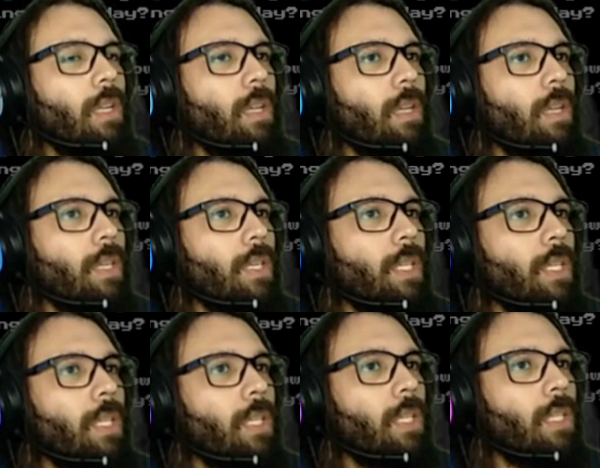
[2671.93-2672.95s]
Uh,
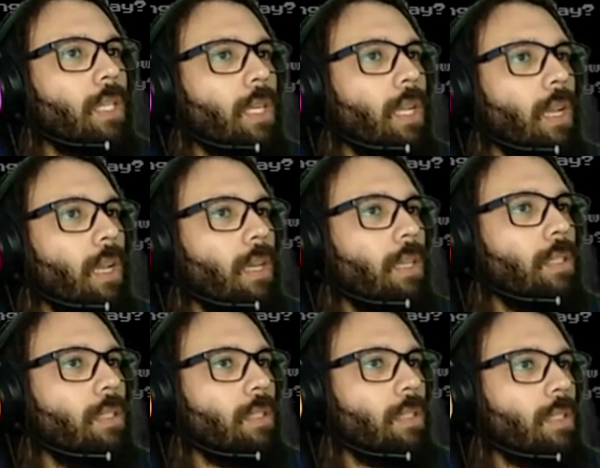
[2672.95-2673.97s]
the
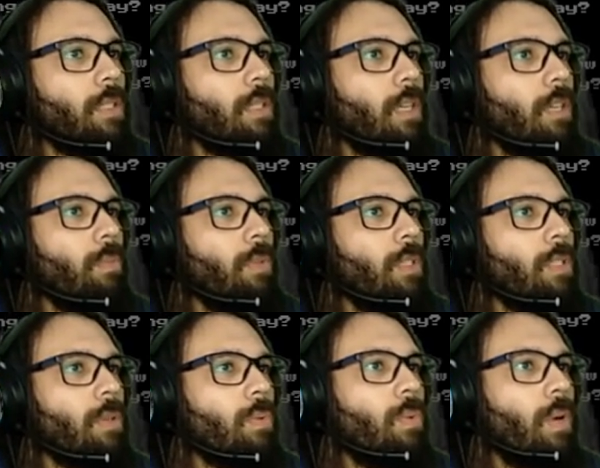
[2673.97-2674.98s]
client this time is
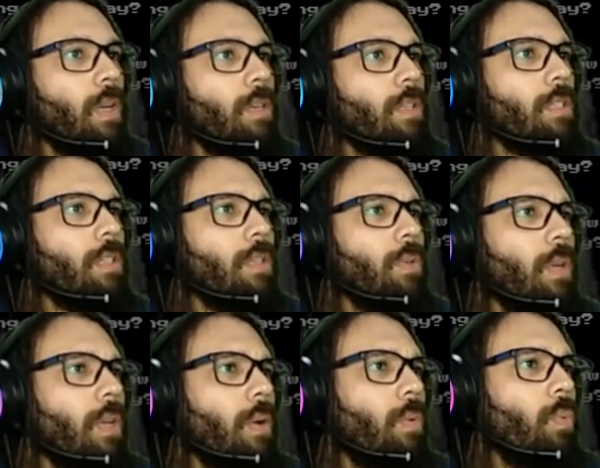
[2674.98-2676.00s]
a writer skilled
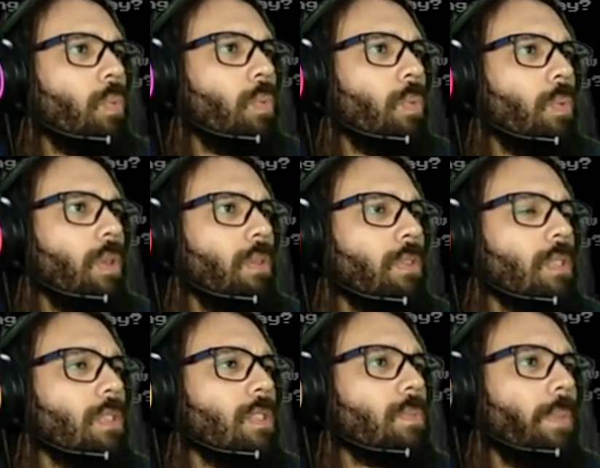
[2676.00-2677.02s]
at weaving
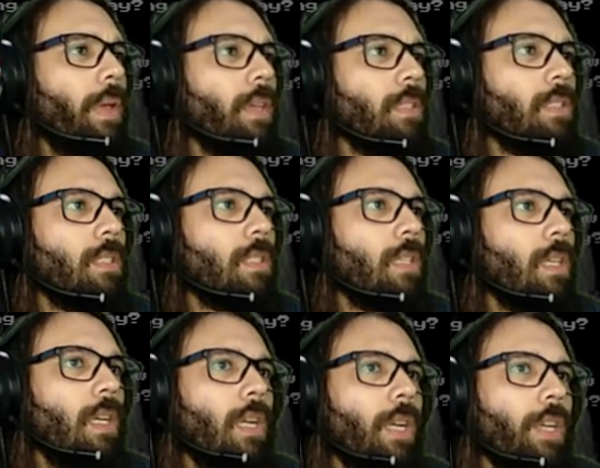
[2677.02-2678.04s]
suspense.
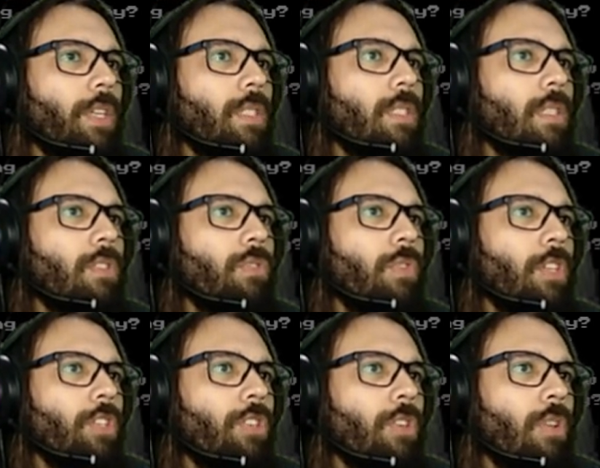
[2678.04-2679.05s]
His
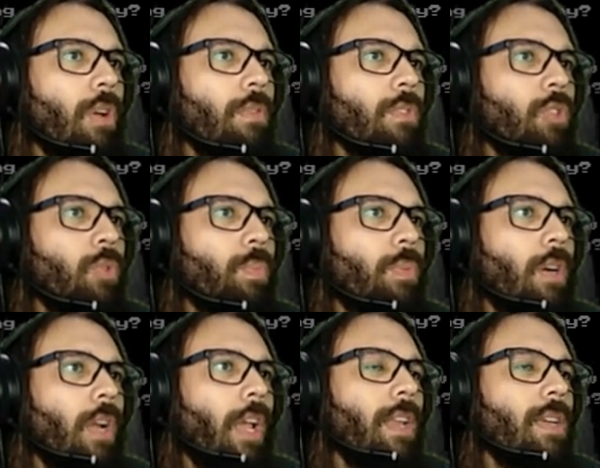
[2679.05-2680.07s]
adventure novels
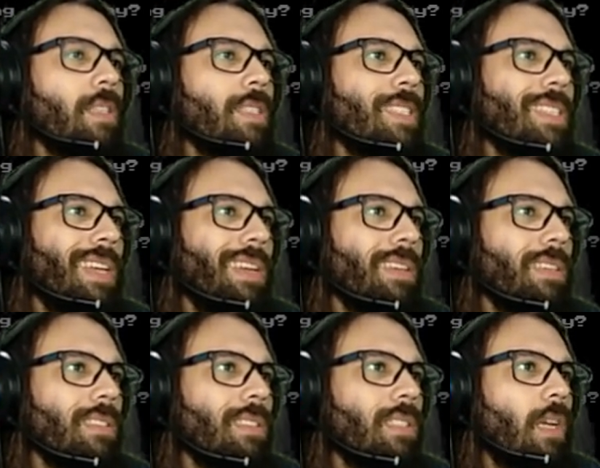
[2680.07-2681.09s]
sport elegant
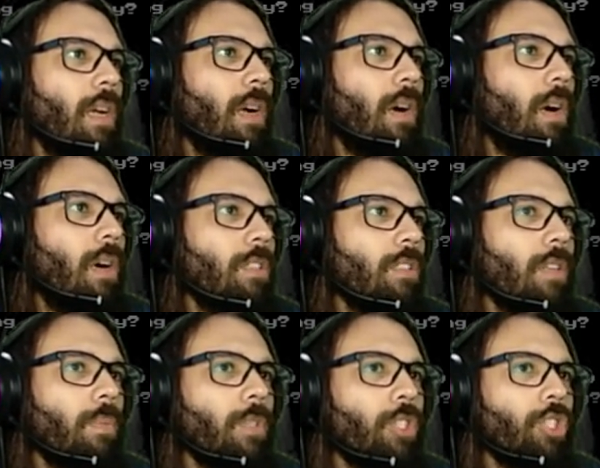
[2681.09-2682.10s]
settings,
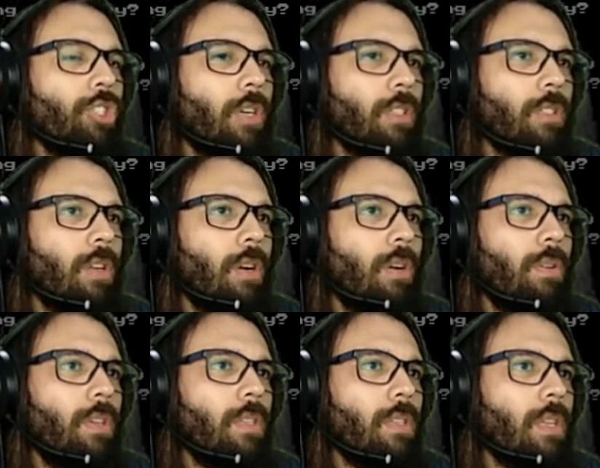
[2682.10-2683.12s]
heart-stopping short
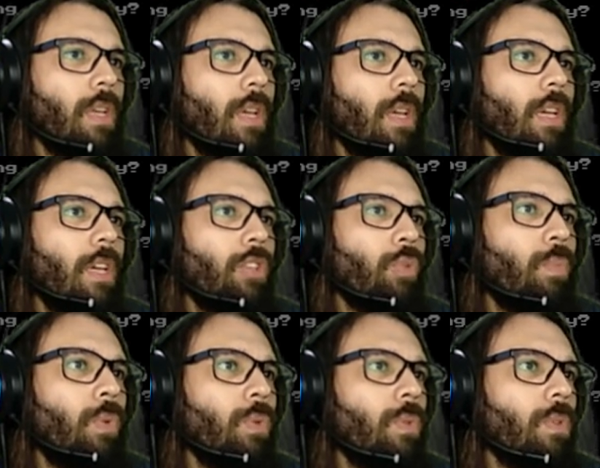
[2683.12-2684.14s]
stories, and
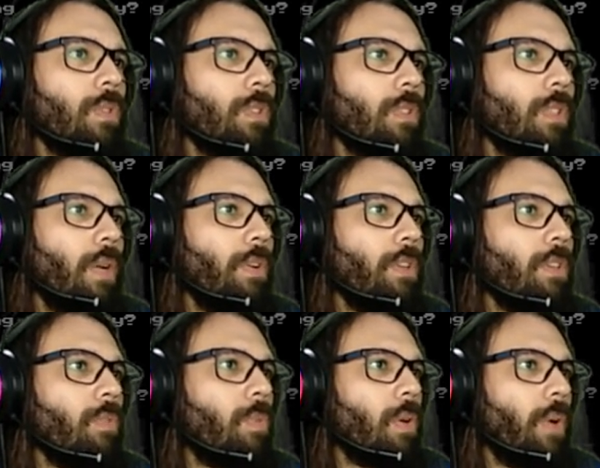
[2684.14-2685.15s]
tumultuous
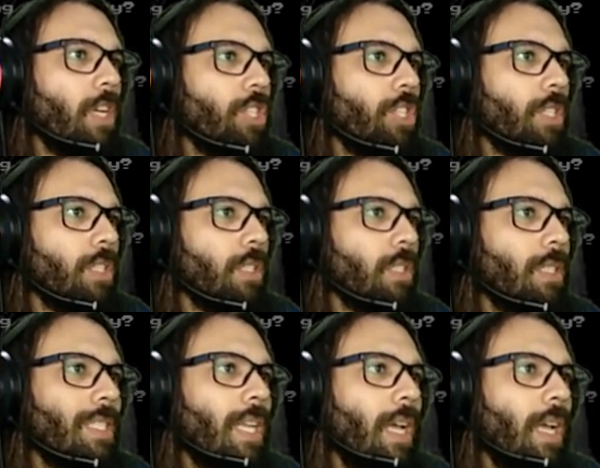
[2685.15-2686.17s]
narrative progression
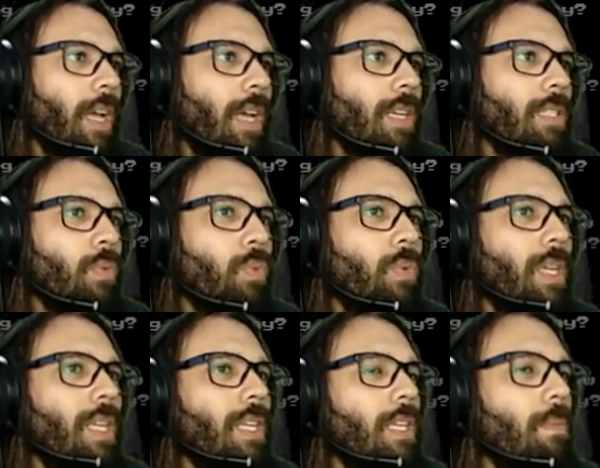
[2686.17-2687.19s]
that has a
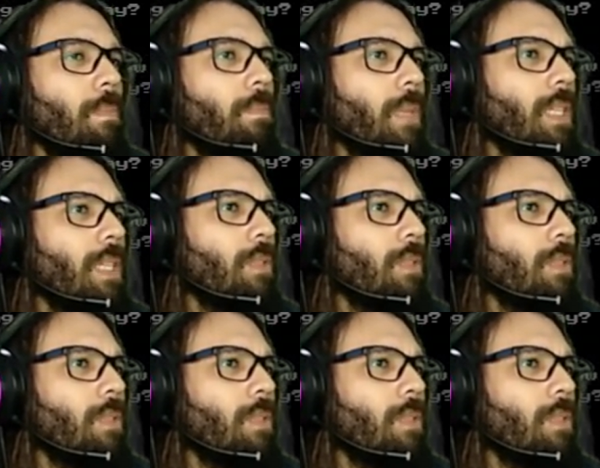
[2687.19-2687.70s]
really mixed